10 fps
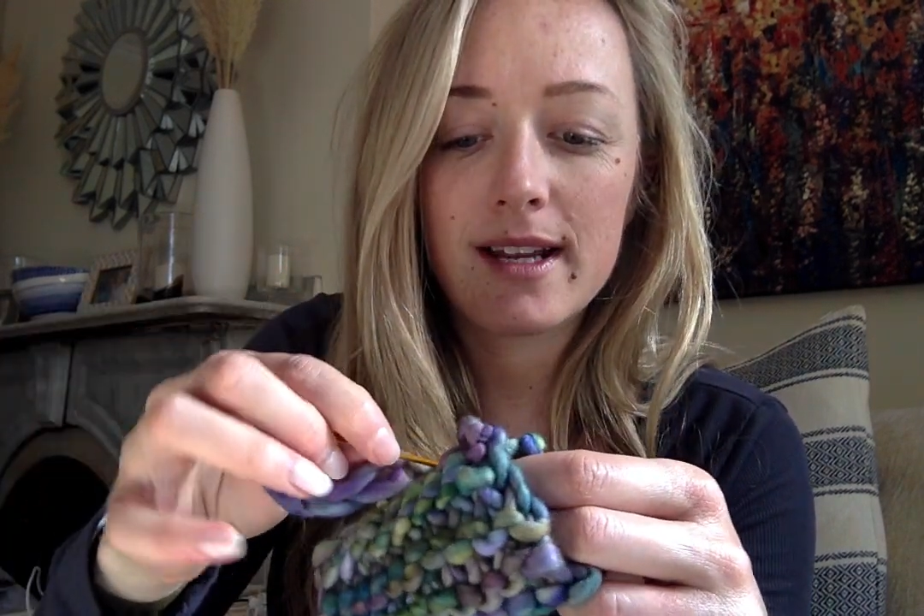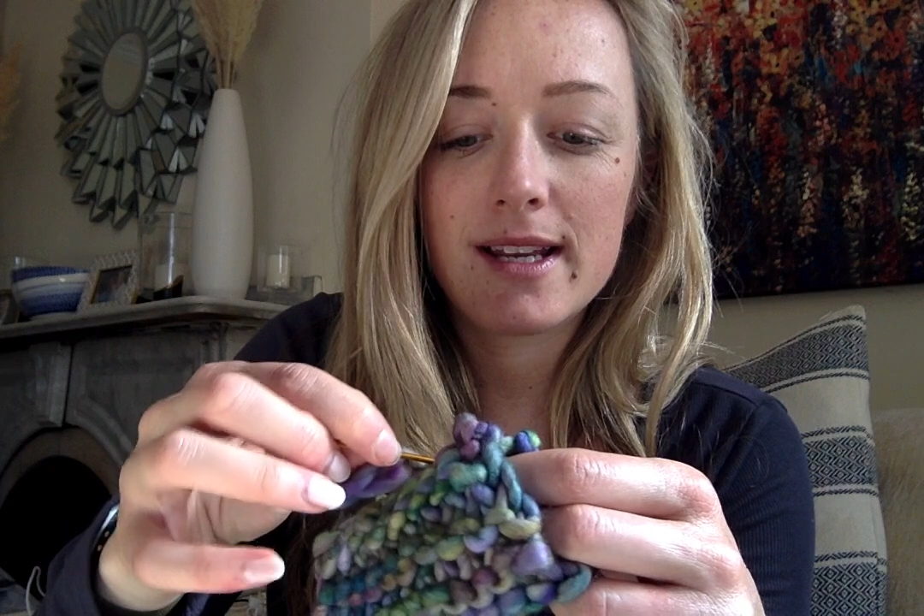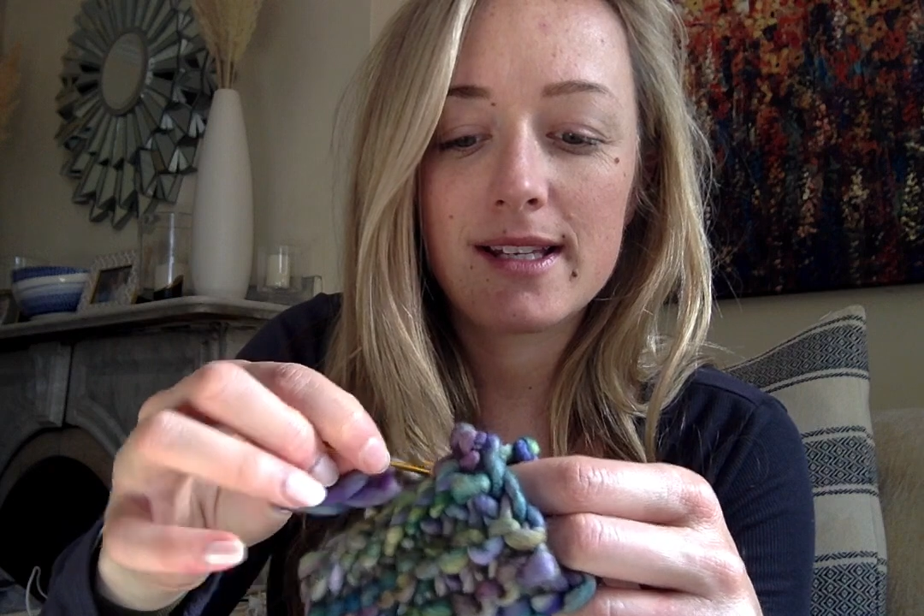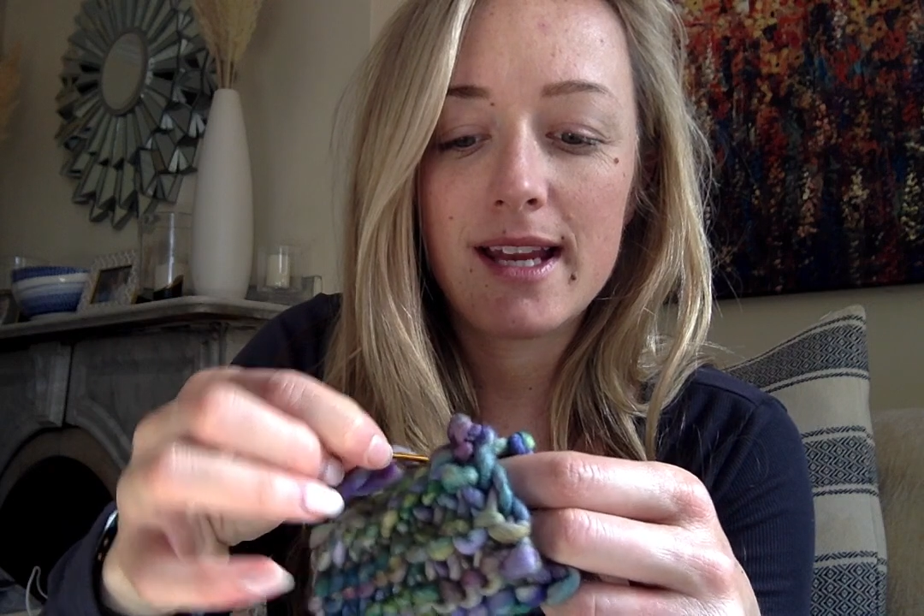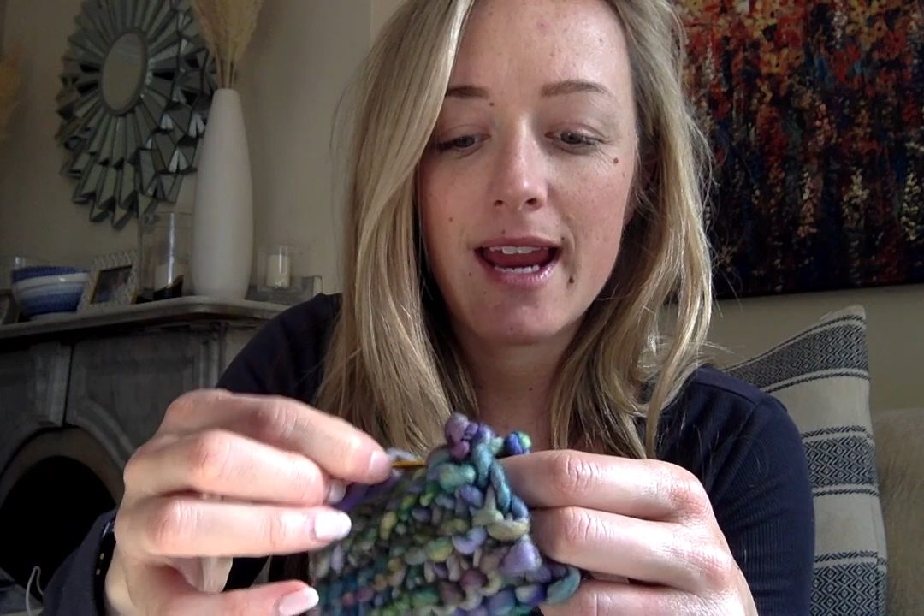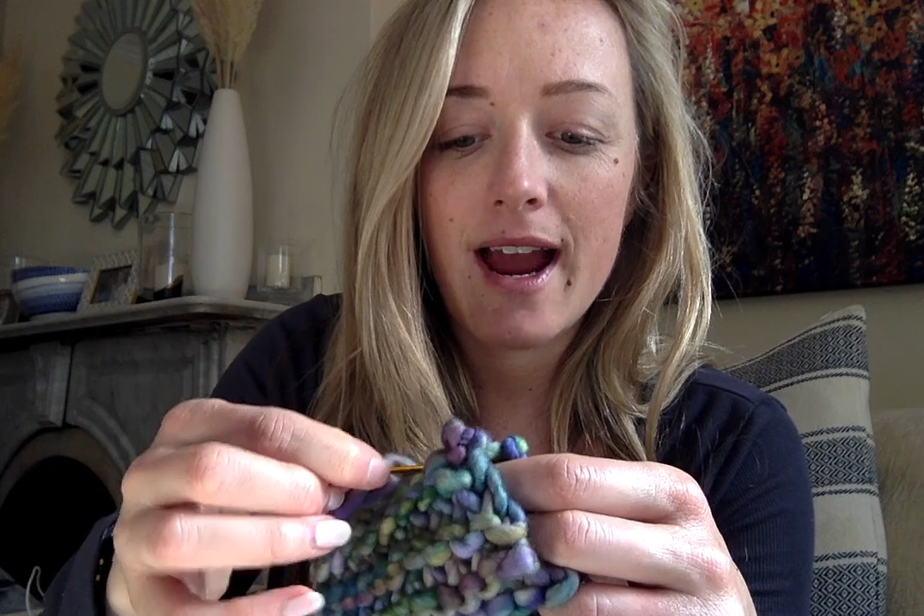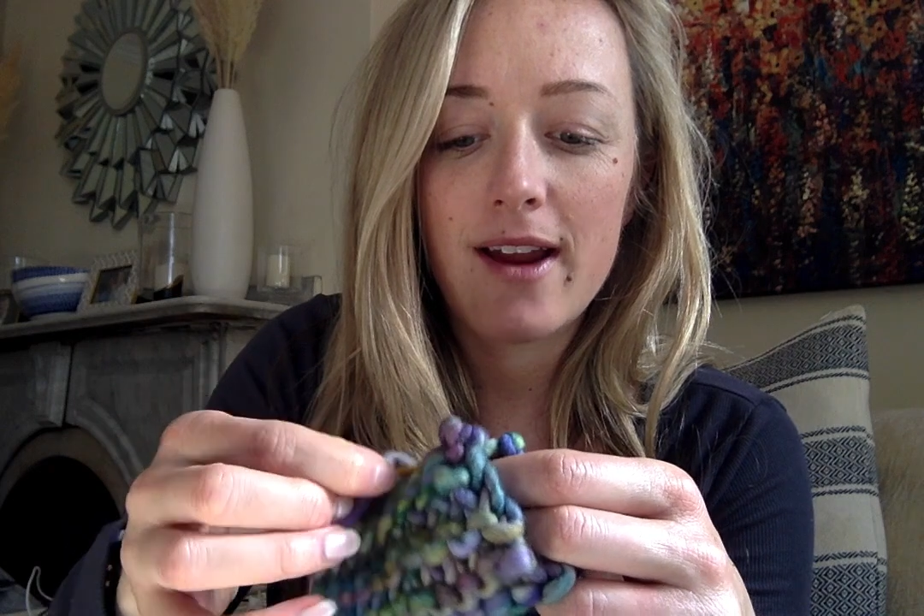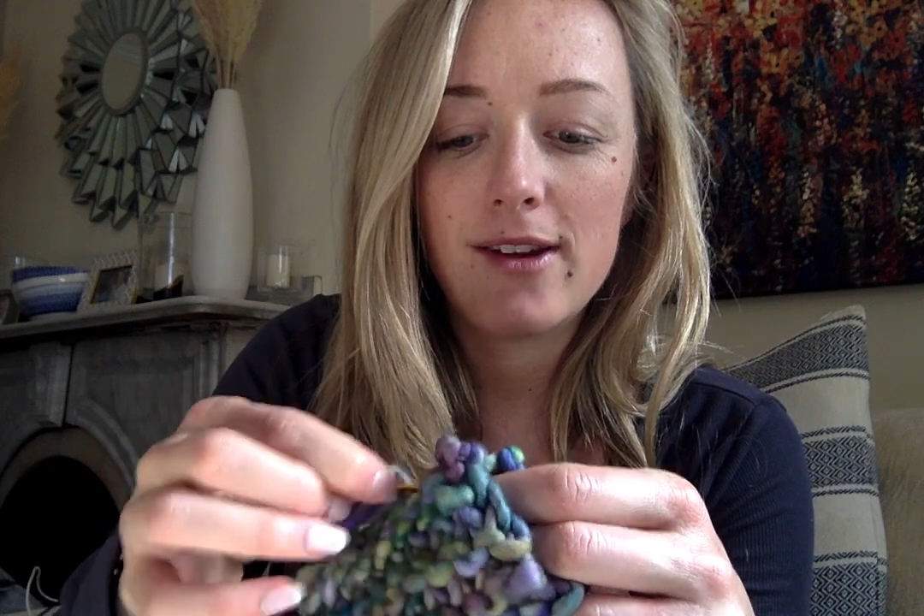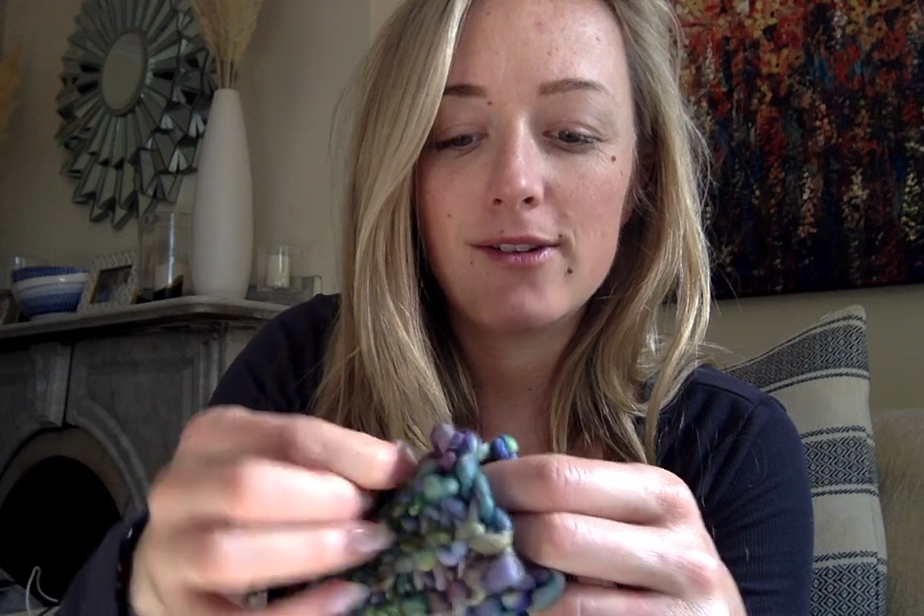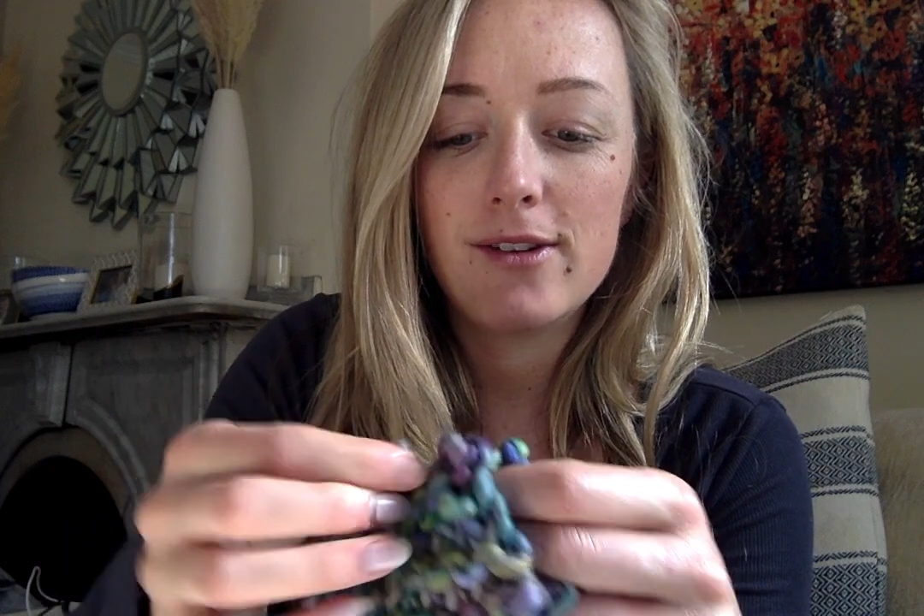to see how
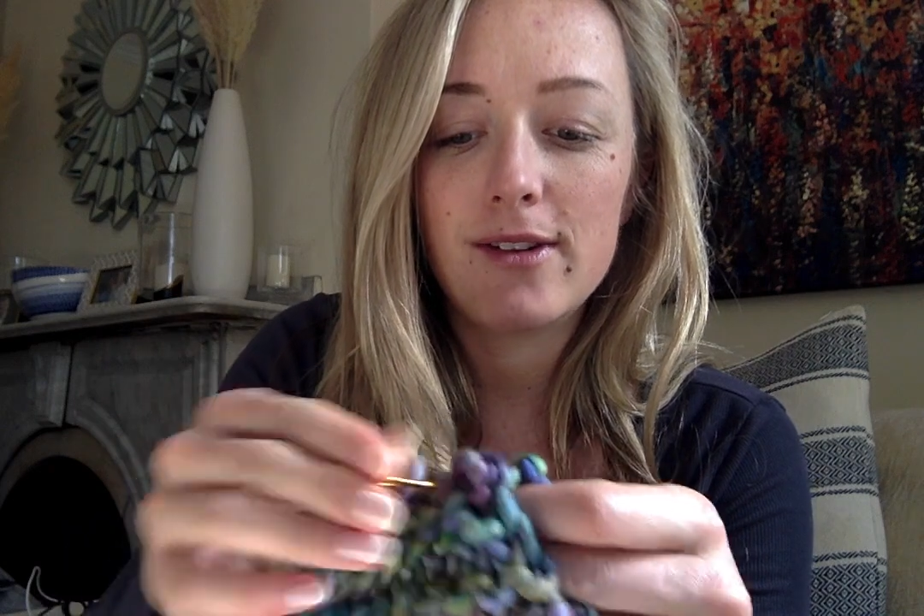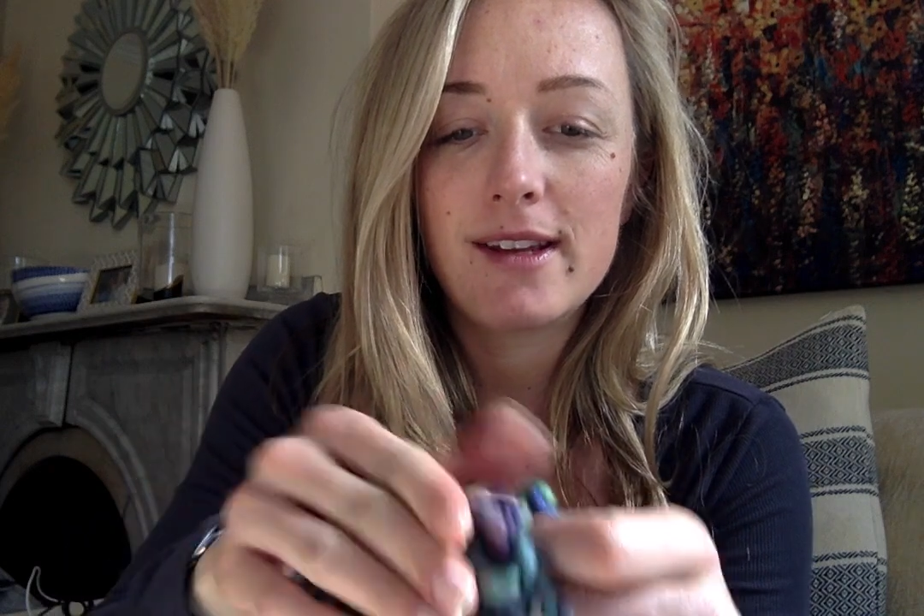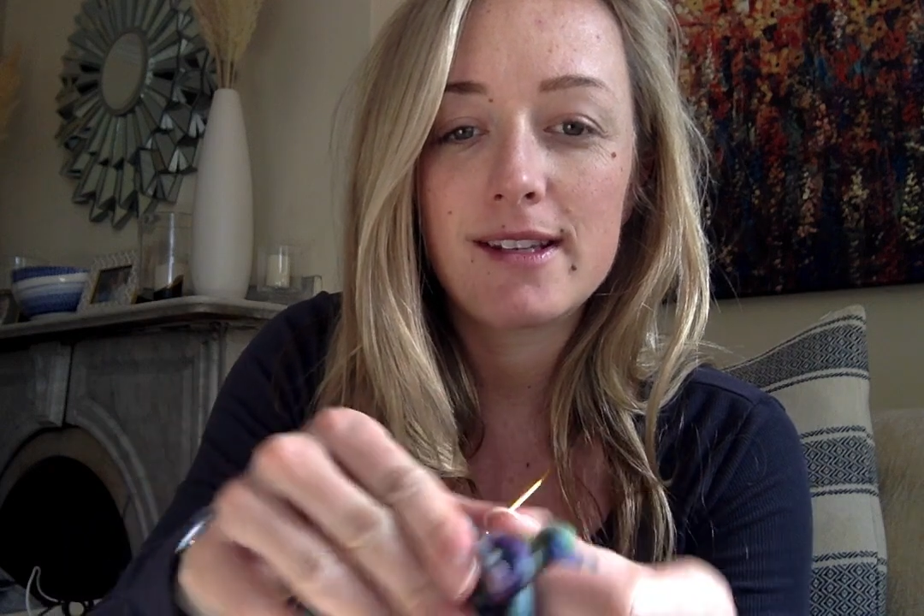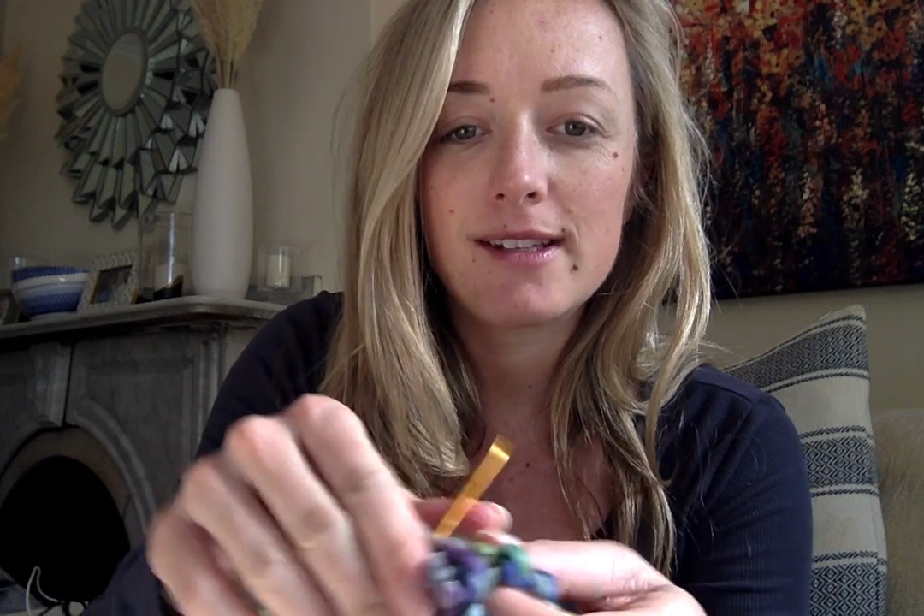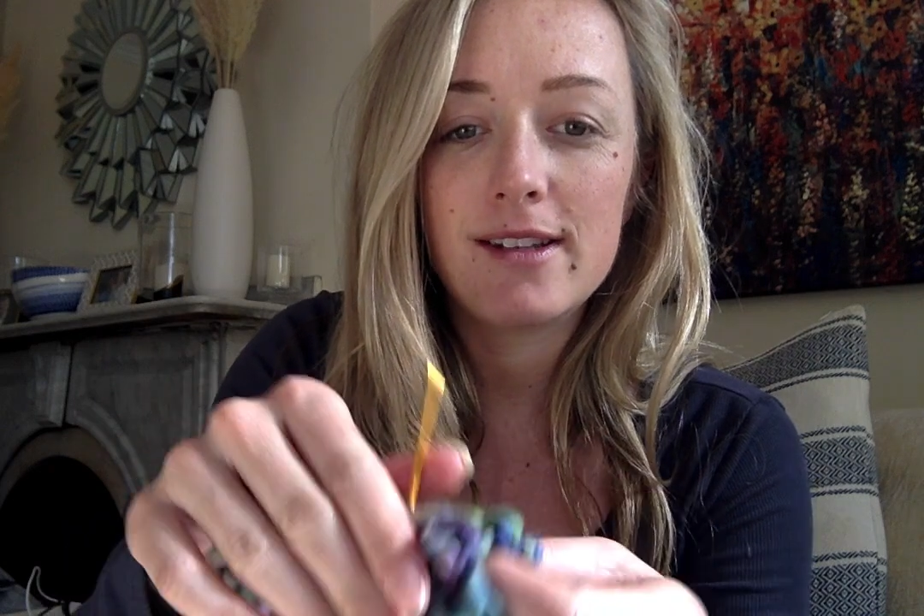you do this.